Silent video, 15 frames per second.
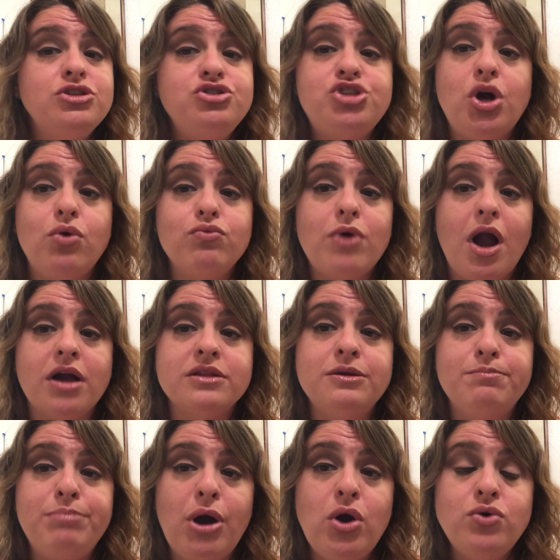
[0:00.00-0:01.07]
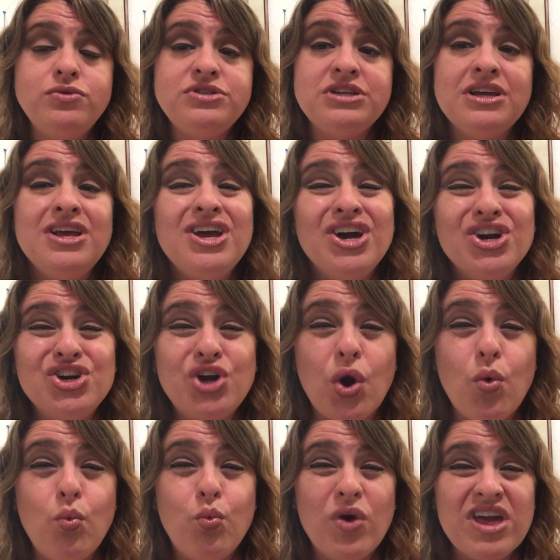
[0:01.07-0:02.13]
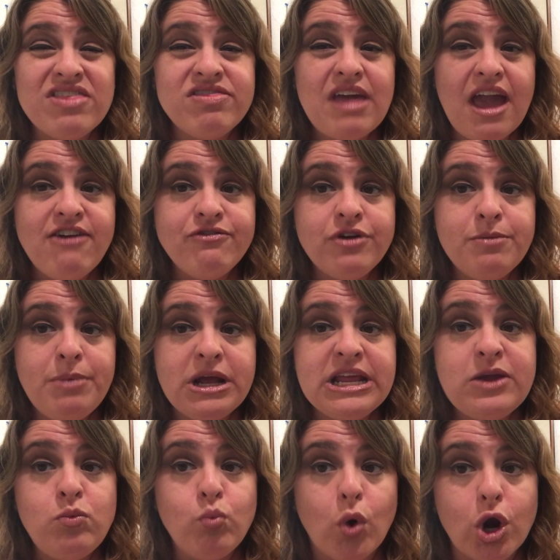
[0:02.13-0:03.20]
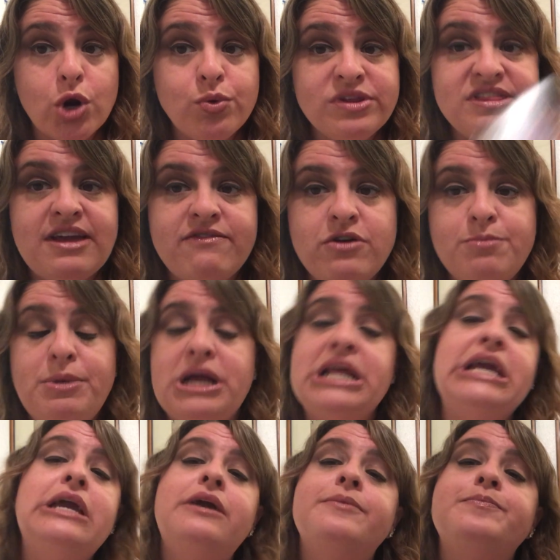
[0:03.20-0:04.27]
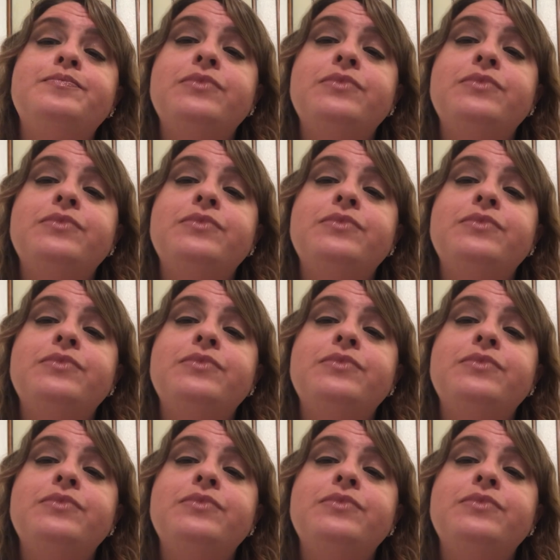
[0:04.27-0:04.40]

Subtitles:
don't rock the boat, go with everybody, work with everybody.